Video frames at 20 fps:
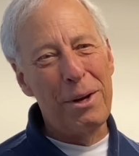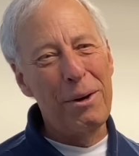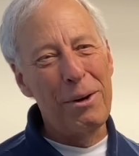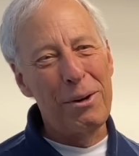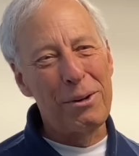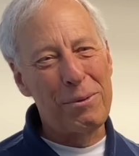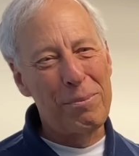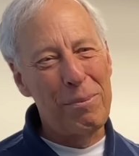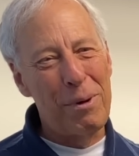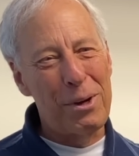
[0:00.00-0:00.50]
near
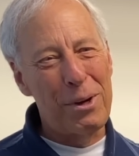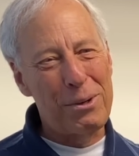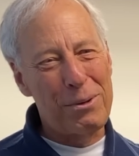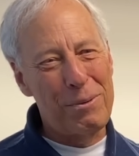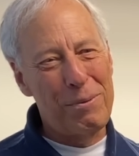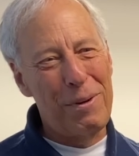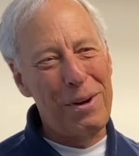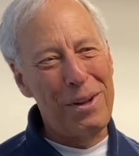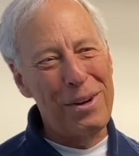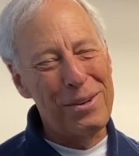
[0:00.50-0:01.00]
as much
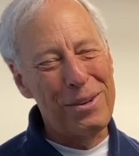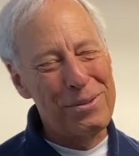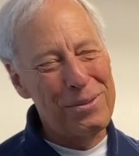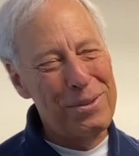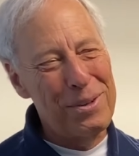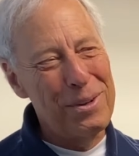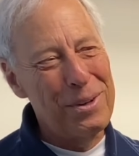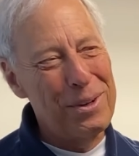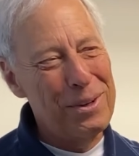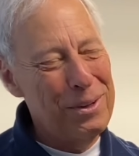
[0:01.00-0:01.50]
fun as
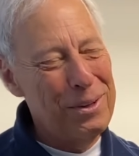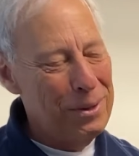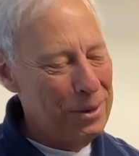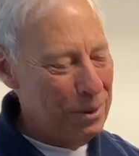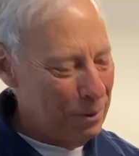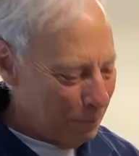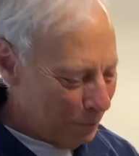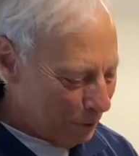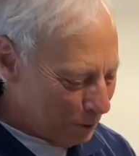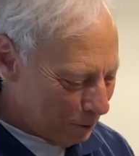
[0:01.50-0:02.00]
the
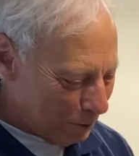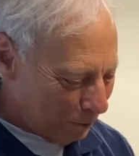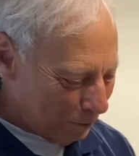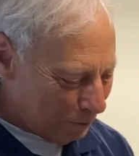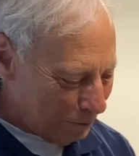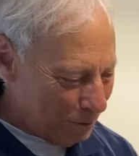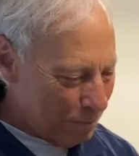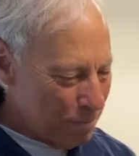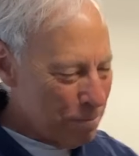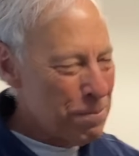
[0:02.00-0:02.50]
the
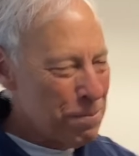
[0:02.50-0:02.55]
originals.